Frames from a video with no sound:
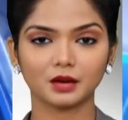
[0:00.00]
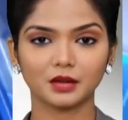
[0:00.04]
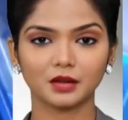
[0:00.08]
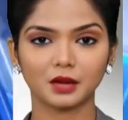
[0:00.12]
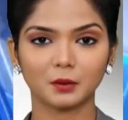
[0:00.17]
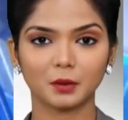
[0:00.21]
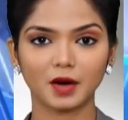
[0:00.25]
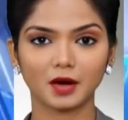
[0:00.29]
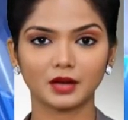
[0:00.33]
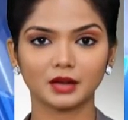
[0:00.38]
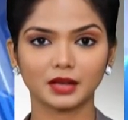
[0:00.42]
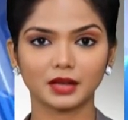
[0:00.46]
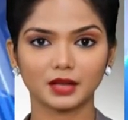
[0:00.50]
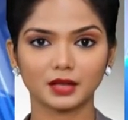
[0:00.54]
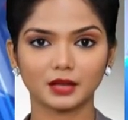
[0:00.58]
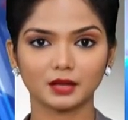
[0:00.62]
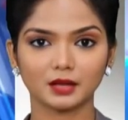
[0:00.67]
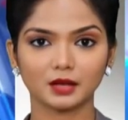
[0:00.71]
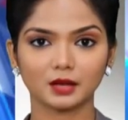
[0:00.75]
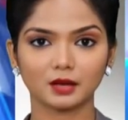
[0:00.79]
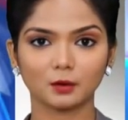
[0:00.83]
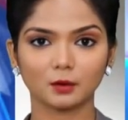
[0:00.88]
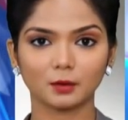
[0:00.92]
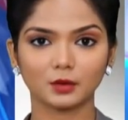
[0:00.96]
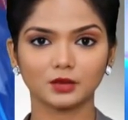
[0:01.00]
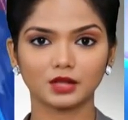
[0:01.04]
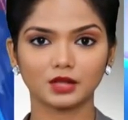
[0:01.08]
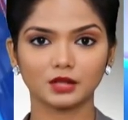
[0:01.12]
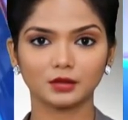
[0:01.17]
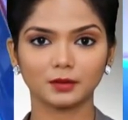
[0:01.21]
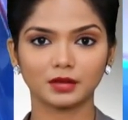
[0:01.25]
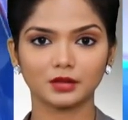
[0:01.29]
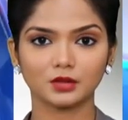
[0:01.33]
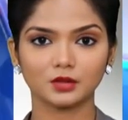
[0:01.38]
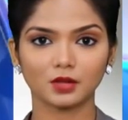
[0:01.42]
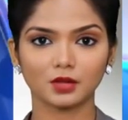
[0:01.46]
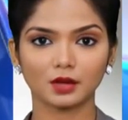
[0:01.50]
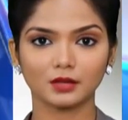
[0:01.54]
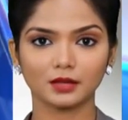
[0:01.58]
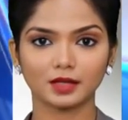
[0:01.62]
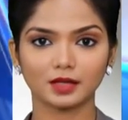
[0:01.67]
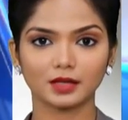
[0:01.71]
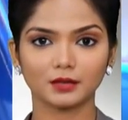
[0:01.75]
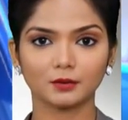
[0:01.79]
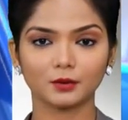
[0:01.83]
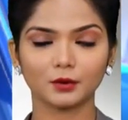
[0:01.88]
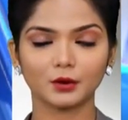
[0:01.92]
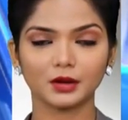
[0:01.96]
The party, which has been
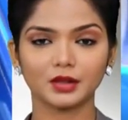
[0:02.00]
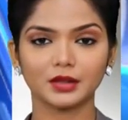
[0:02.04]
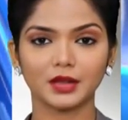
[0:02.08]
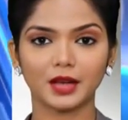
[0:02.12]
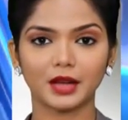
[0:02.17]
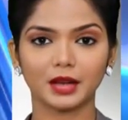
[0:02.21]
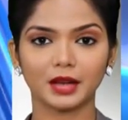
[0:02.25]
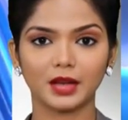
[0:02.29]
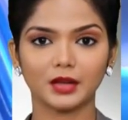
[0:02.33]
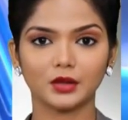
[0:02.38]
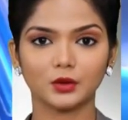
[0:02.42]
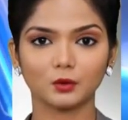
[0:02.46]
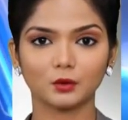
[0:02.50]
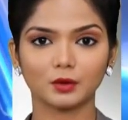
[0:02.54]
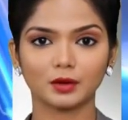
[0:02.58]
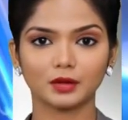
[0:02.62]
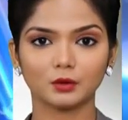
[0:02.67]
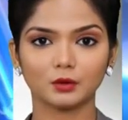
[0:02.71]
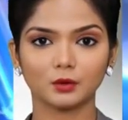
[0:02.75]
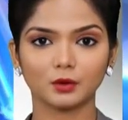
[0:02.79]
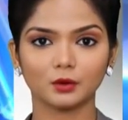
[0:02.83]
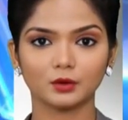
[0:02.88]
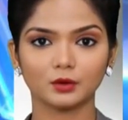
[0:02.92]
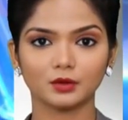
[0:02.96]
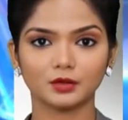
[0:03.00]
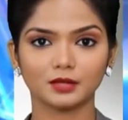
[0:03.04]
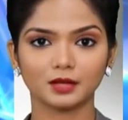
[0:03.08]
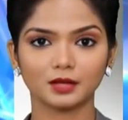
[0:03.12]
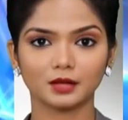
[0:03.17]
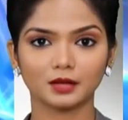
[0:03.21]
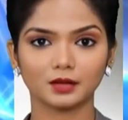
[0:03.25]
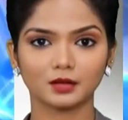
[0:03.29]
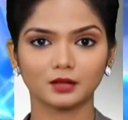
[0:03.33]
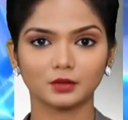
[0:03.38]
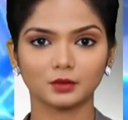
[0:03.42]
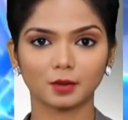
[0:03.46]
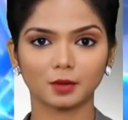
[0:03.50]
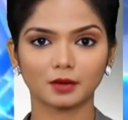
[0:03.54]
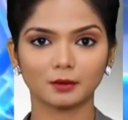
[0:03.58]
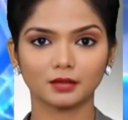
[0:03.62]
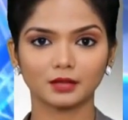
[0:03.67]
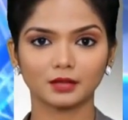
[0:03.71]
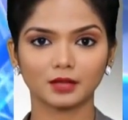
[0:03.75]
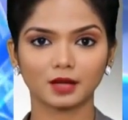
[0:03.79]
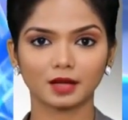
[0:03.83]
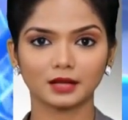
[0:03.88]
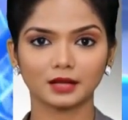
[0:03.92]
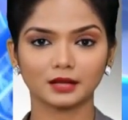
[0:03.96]
struggling for a decade to win votes,
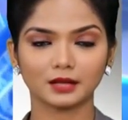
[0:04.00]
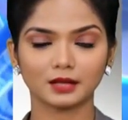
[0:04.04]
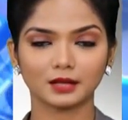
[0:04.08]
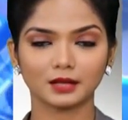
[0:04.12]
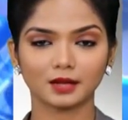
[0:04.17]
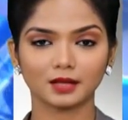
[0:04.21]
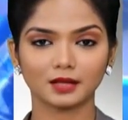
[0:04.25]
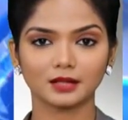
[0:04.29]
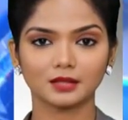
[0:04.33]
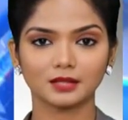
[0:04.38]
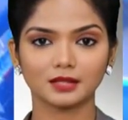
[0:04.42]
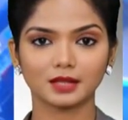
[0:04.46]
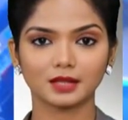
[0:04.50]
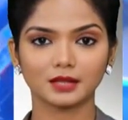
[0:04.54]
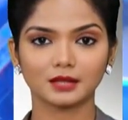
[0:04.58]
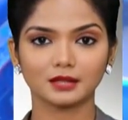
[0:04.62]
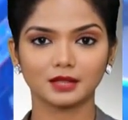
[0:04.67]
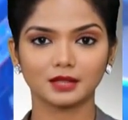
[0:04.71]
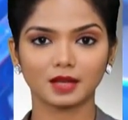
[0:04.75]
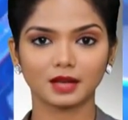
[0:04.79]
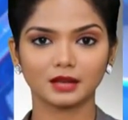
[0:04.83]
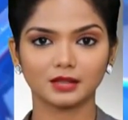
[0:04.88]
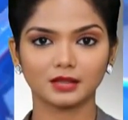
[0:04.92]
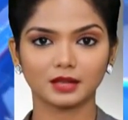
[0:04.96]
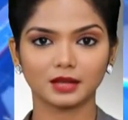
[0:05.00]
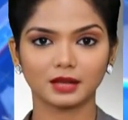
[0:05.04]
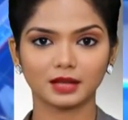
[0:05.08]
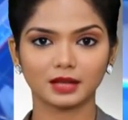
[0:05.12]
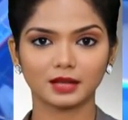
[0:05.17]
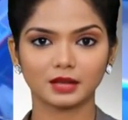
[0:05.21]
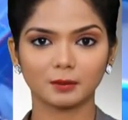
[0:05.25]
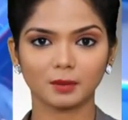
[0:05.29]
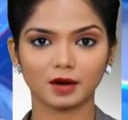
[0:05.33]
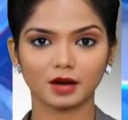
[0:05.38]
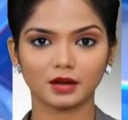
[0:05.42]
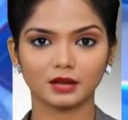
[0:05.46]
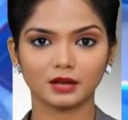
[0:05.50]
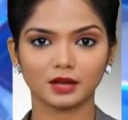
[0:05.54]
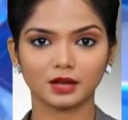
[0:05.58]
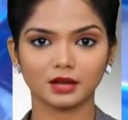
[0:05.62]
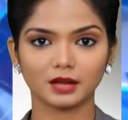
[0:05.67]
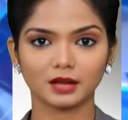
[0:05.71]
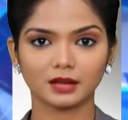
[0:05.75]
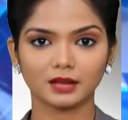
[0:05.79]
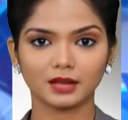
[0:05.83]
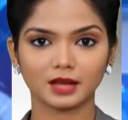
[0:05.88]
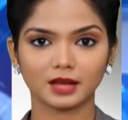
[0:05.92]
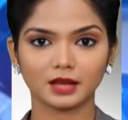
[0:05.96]
swept 99 seats as the lead partner
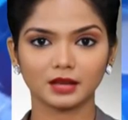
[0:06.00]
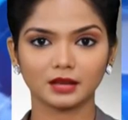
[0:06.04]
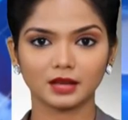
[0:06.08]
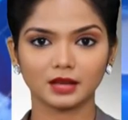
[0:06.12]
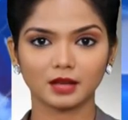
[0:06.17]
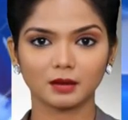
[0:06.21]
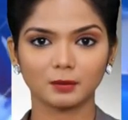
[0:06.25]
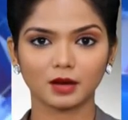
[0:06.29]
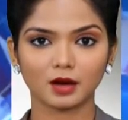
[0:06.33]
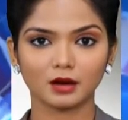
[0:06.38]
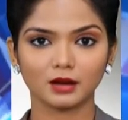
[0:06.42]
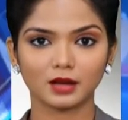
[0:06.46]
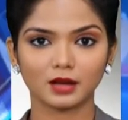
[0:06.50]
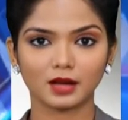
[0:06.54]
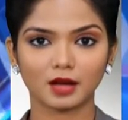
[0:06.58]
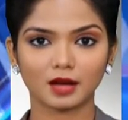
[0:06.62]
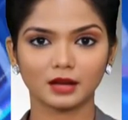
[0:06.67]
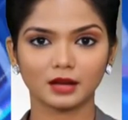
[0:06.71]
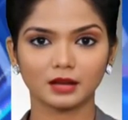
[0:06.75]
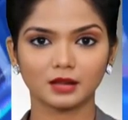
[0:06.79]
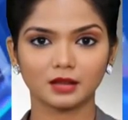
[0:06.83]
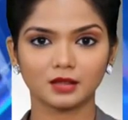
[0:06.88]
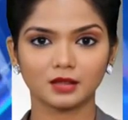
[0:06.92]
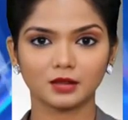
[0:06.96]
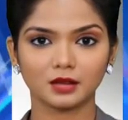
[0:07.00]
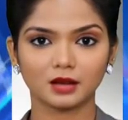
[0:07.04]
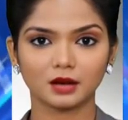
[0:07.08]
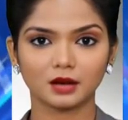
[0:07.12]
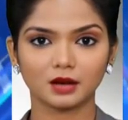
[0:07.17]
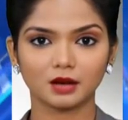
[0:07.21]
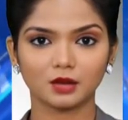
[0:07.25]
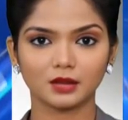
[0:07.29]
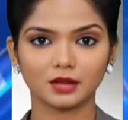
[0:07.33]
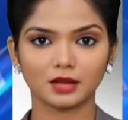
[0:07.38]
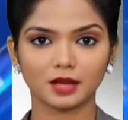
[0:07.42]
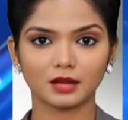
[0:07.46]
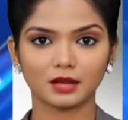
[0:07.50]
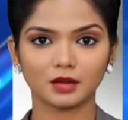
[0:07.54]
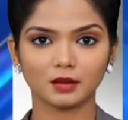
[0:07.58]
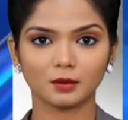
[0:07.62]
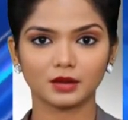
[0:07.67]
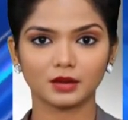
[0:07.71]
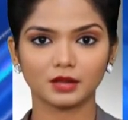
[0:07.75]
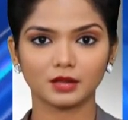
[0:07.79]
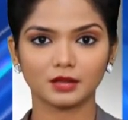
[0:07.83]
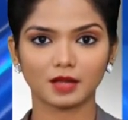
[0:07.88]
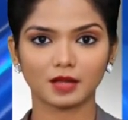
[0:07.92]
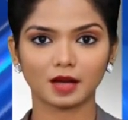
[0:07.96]
in the India Bloc alliance. Together
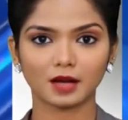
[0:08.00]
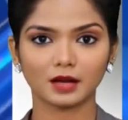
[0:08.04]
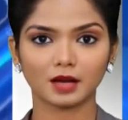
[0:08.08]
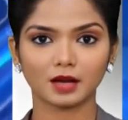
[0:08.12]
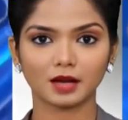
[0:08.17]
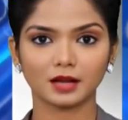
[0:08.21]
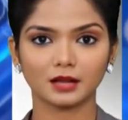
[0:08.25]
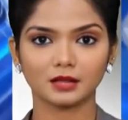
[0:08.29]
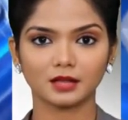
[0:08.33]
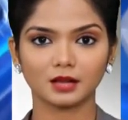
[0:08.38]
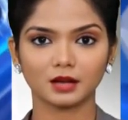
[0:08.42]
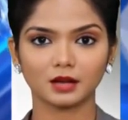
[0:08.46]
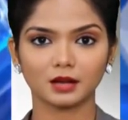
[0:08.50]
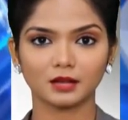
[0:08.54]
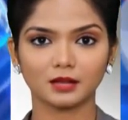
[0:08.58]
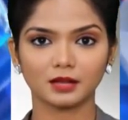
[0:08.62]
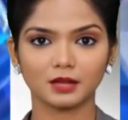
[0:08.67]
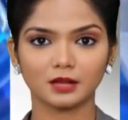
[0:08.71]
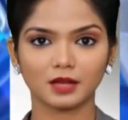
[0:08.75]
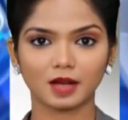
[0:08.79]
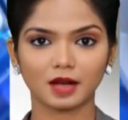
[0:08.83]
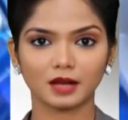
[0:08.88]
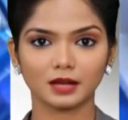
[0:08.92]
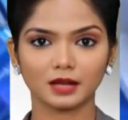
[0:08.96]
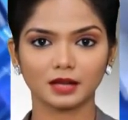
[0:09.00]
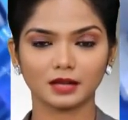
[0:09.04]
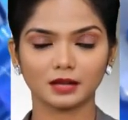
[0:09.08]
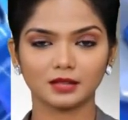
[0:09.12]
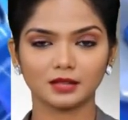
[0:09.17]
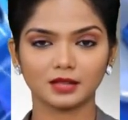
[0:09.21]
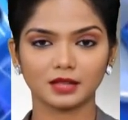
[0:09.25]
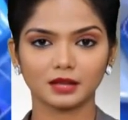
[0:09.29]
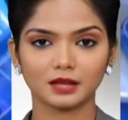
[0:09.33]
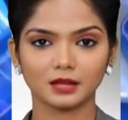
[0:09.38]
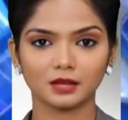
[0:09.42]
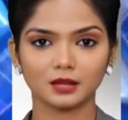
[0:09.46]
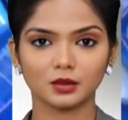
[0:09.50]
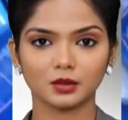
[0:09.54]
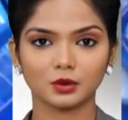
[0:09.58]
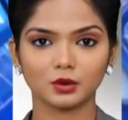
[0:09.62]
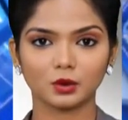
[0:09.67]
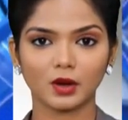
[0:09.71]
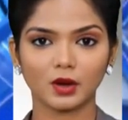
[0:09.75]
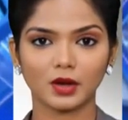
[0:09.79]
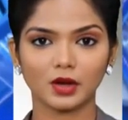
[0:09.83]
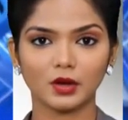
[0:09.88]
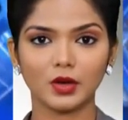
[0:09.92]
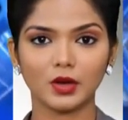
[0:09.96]
with its allies, the tally exceeded the
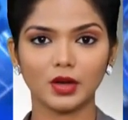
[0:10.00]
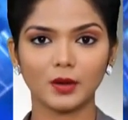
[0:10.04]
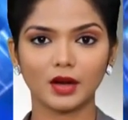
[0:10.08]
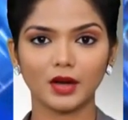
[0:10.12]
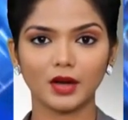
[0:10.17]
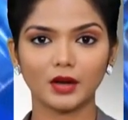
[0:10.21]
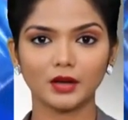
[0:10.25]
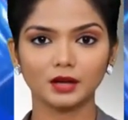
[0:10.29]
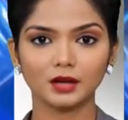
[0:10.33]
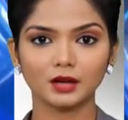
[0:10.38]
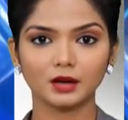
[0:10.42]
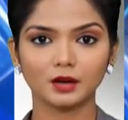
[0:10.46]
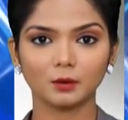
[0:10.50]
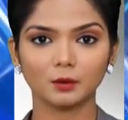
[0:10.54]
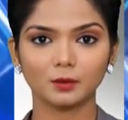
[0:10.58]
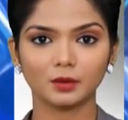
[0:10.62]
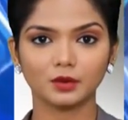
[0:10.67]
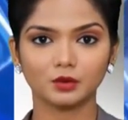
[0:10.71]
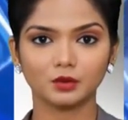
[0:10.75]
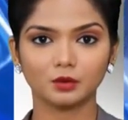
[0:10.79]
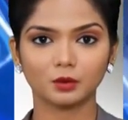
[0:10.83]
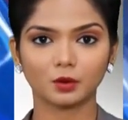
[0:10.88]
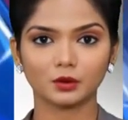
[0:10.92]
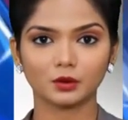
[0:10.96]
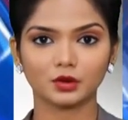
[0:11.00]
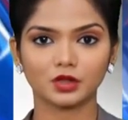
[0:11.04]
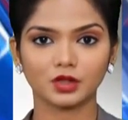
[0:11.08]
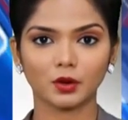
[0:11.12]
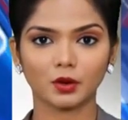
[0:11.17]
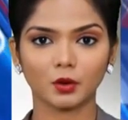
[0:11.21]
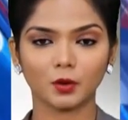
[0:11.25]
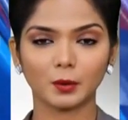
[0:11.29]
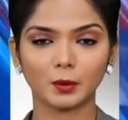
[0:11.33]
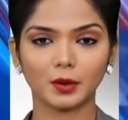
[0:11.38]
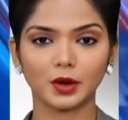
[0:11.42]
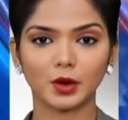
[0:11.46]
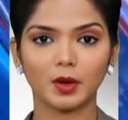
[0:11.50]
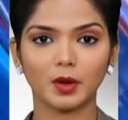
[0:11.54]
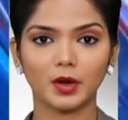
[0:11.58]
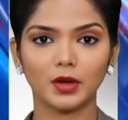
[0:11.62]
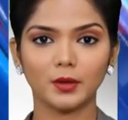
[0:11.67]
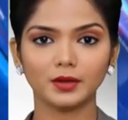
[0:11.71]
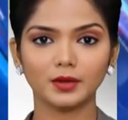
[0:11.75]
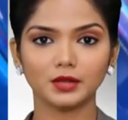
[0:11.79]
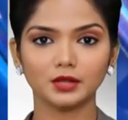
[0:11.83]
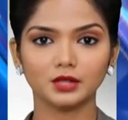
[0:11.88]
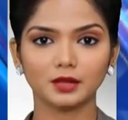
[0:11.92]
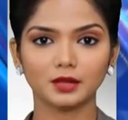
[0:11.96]
200 mark, which forced the
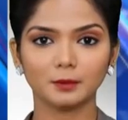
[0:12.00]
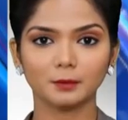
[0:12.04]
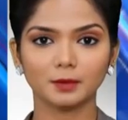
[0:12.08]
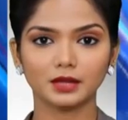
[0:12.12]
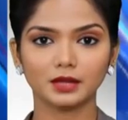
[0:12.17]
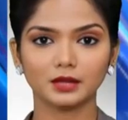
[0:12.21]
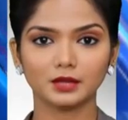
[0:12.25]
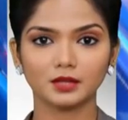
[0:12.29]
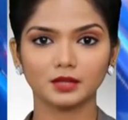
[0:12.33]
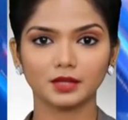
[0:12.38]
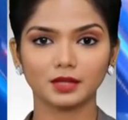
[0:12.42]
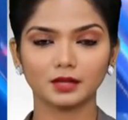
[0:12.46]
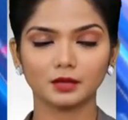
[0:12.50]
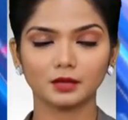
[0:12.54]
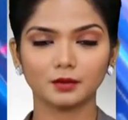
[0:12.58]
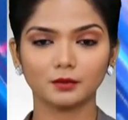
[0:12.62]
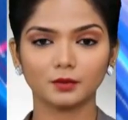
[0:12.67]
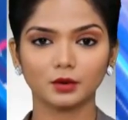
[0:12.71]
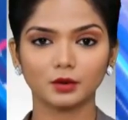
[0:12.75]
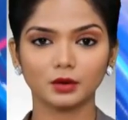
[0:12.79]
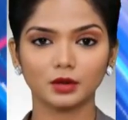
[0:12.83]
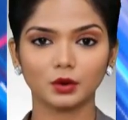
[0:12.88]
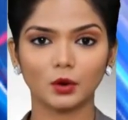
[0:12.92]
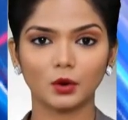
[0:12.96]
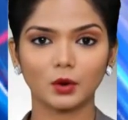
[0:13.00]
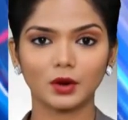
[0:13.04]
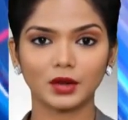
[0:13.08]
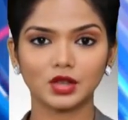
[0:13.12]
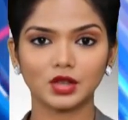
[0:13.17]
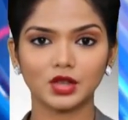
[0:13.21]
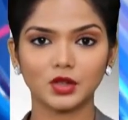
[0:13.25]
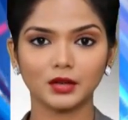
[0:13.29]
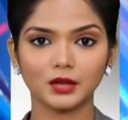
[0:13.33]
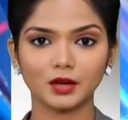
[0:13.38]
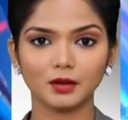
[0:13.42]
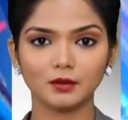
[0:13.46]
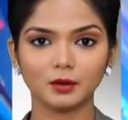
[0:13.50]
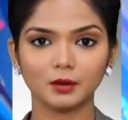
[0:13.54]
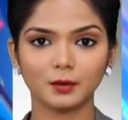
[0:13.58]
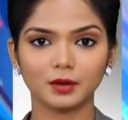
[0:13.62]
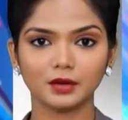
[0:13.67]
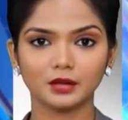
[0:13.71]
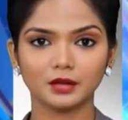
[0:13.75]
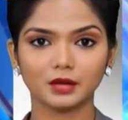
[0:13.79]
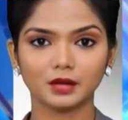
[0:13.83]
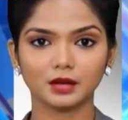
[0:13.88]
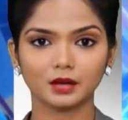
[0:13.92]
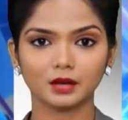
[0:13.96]
formidable BJP to settle for a coalition
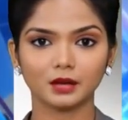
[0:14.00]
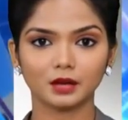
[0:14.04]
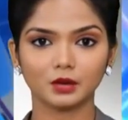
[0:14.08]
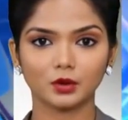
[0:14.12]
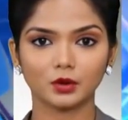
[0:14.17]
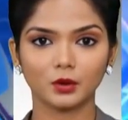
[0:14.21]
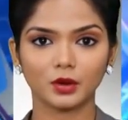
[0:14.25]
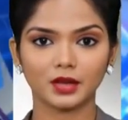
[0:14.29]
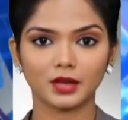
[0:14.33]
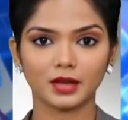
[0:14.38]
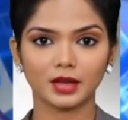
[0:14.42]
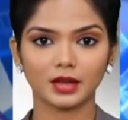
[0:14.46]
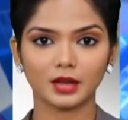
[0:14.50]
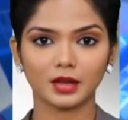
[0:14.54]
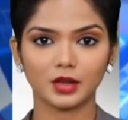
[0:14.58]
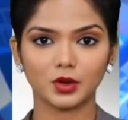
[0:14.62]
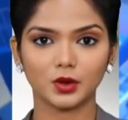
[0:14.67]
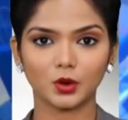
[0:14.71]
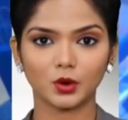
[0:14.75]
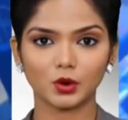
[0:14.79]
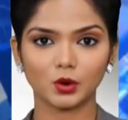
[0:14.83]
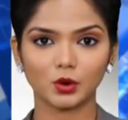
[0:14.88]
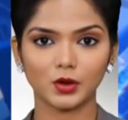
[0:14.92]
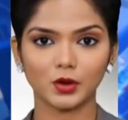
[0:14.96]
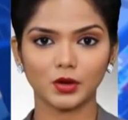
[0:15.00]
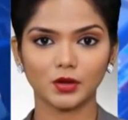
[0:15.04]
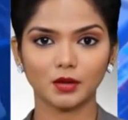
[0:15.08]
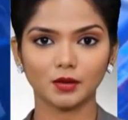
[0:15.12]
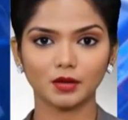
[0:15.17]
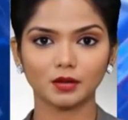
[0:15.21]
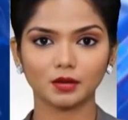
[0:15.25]
government to retain its rule.